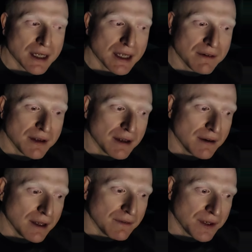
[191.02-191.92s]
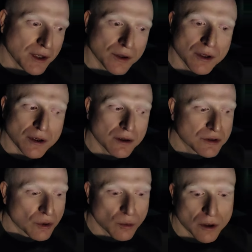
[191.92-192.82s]
if you go
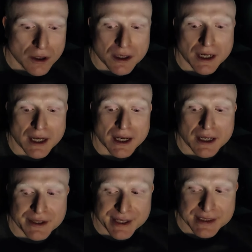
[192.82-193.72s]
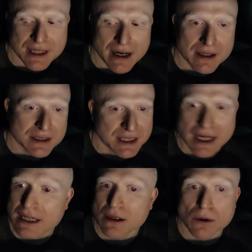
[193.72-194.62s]
to work and you get tired and you say,
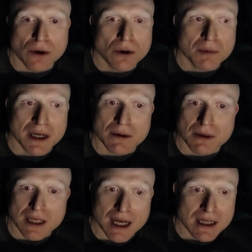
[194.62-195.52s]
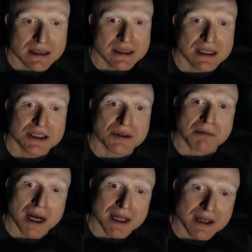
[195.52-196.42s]
I got to go home, I got to relax, it's your
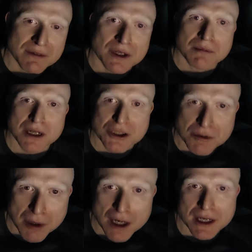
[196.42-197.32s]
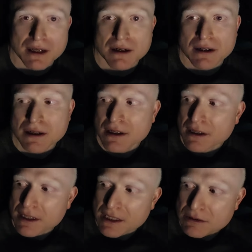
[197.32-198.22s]
mind giving up, not your body.
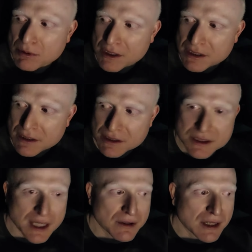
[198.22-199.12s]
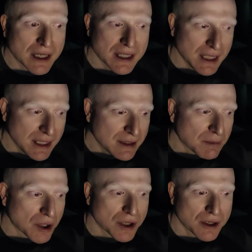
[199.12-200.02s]
It's when you say you're not going to eat the
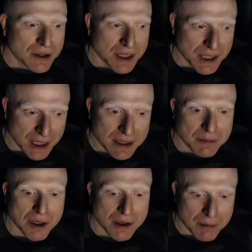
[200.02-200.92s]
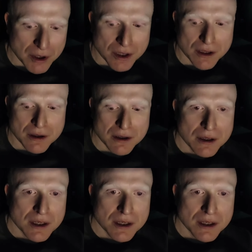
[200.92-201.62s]
burger and then you eat the burger,